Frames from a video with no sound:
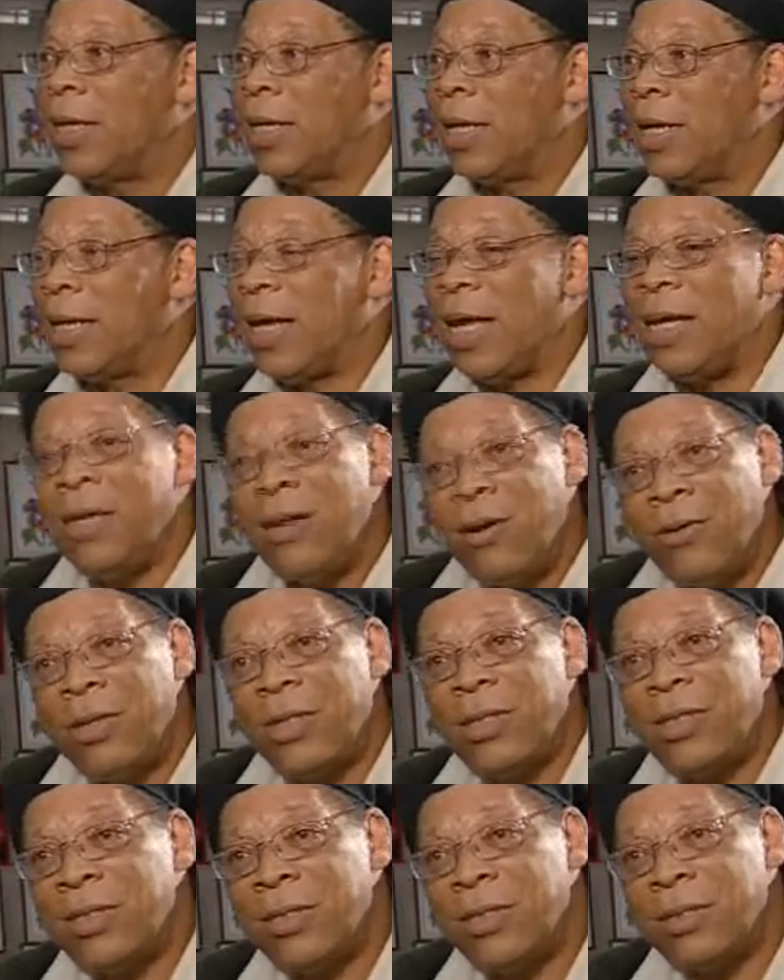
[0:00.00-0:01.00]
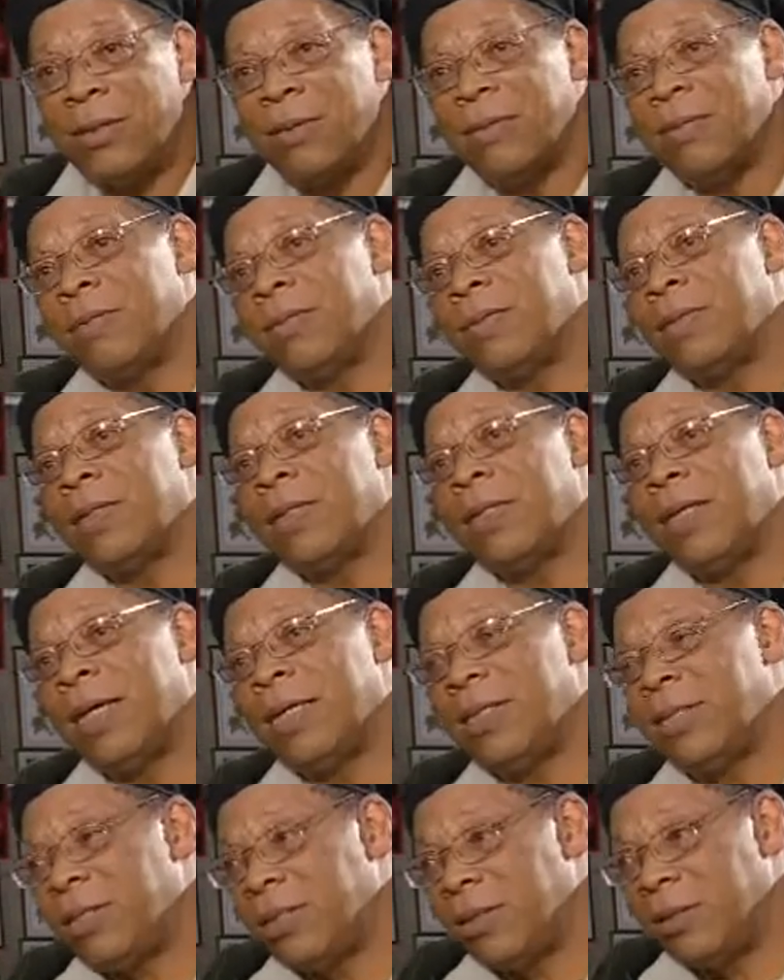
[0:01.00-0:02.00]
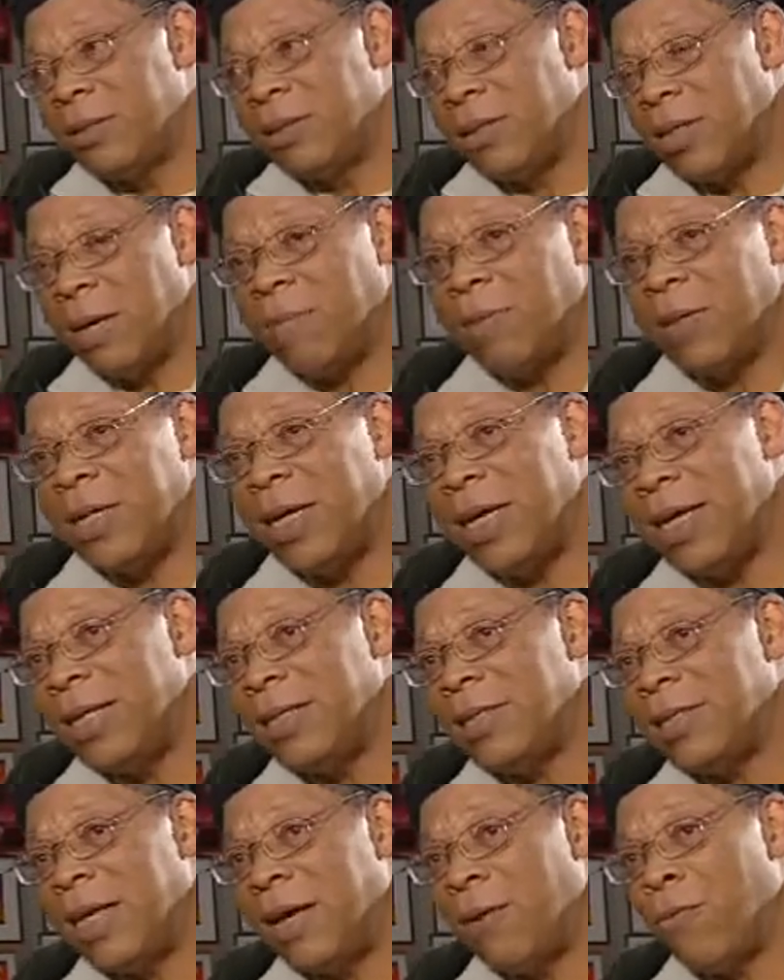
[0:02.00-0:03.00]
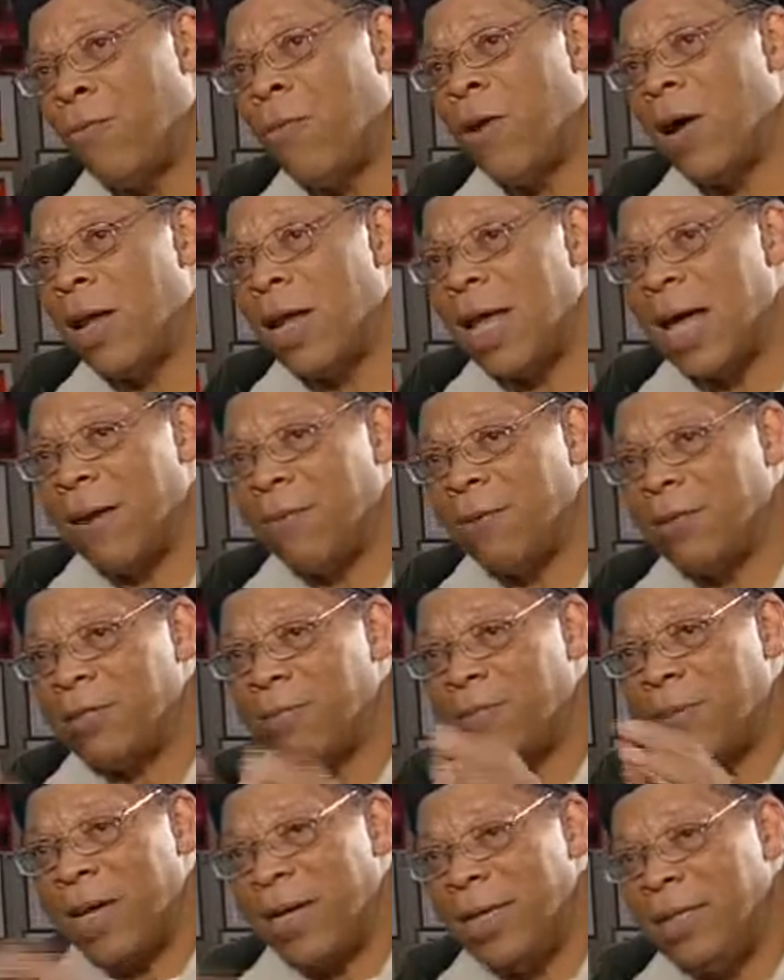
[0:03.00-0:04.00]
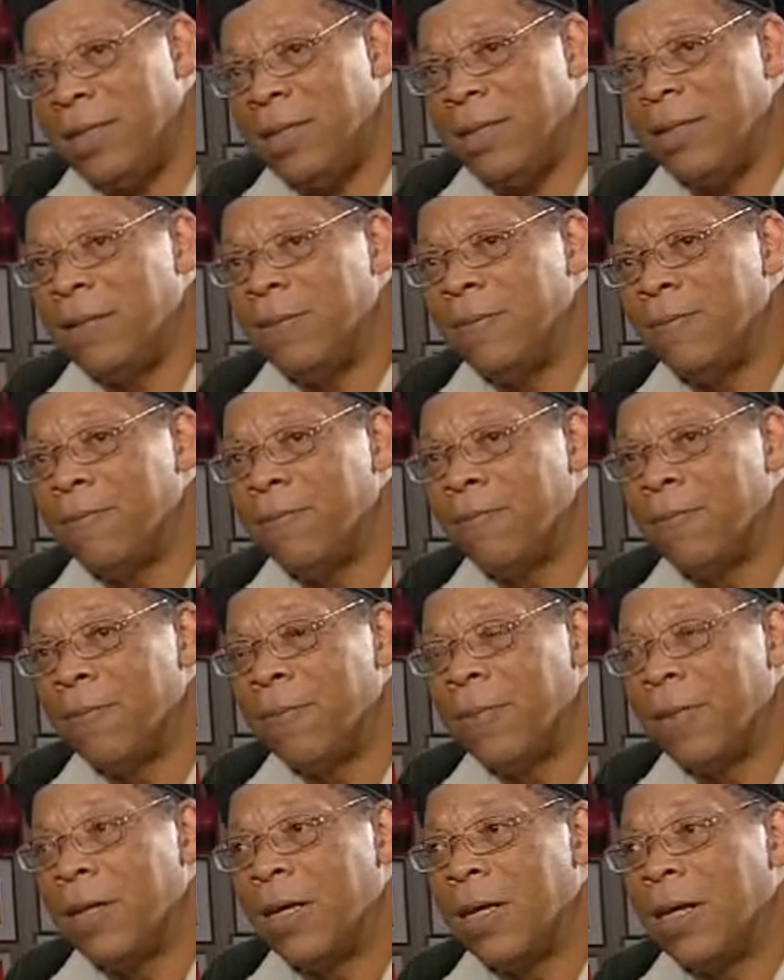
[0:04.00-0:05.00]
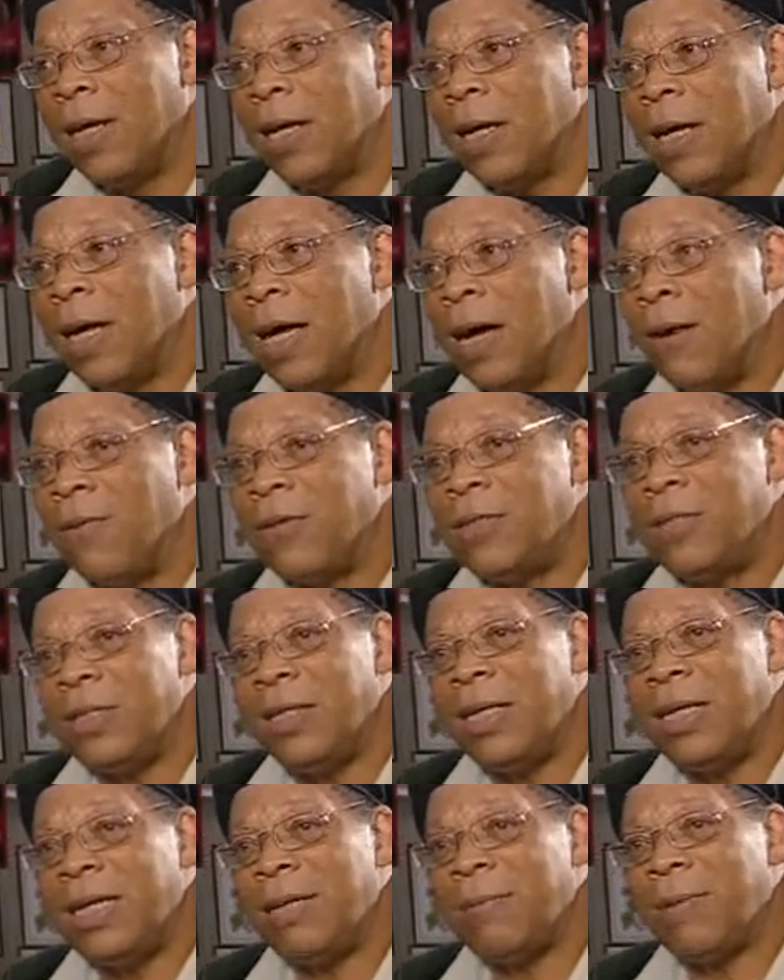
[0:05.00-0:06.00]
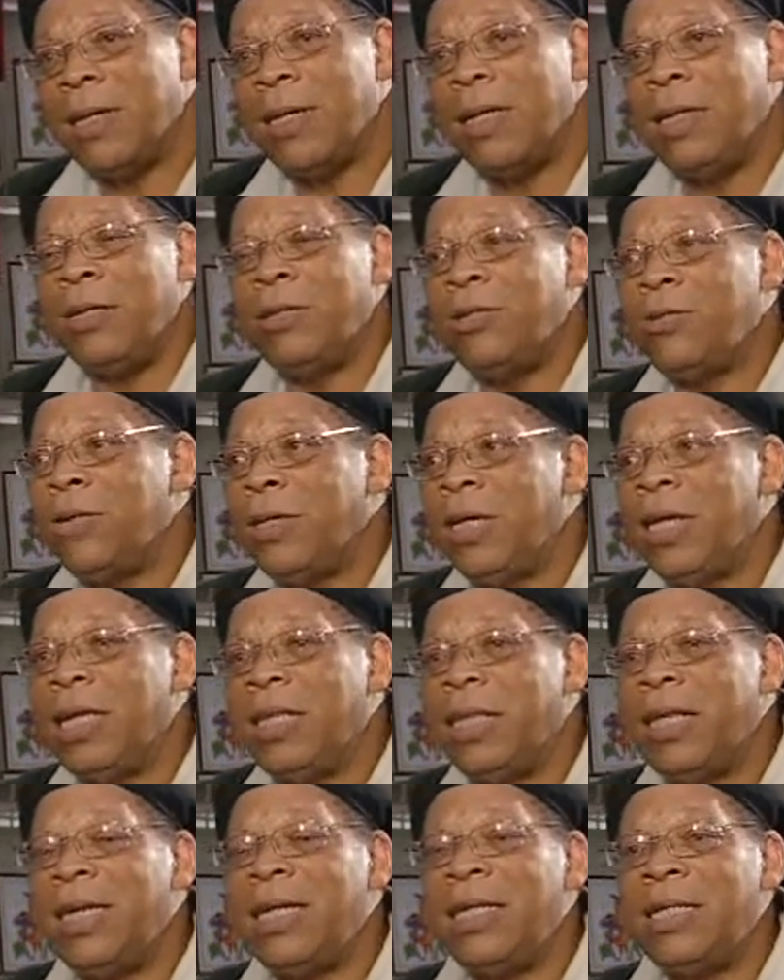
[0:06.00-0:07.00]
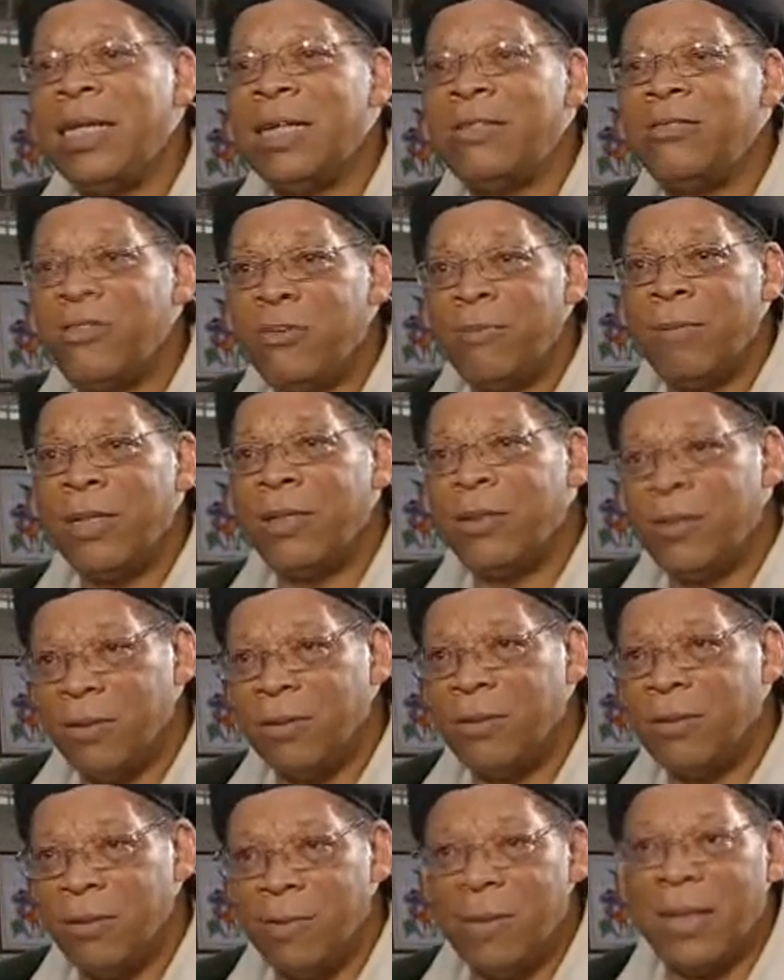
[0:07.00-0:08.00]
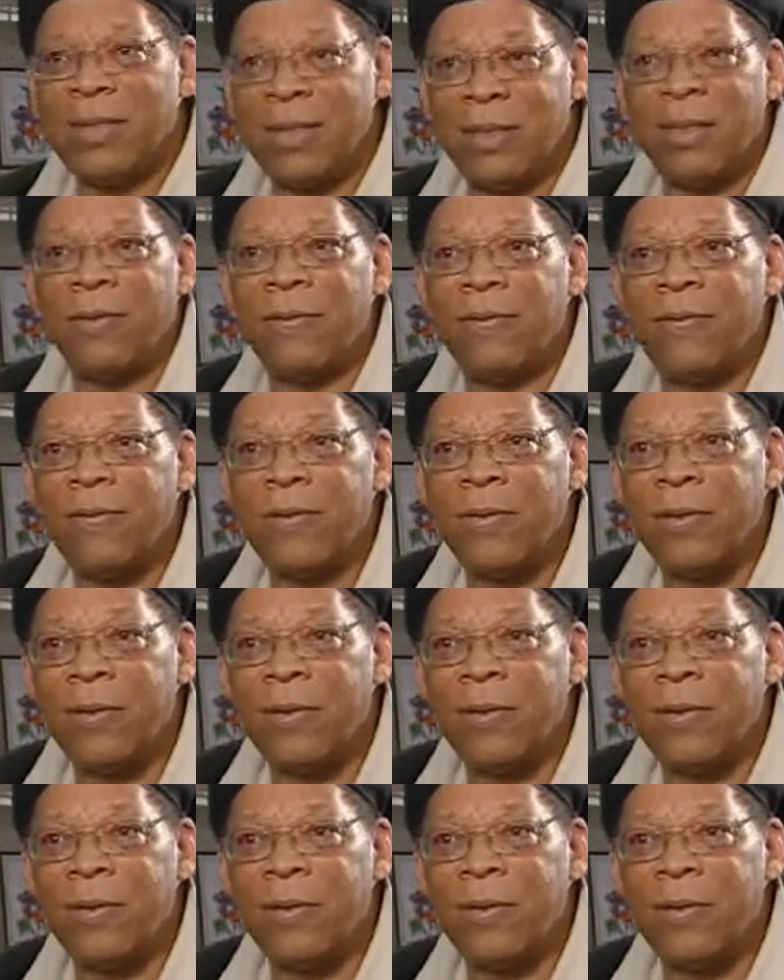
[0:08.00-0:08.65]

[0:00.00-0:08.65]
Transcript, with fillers: And I noticed the next couple of days that while I was painting, I wasn't thinking about any, doing anything detrimental to myself.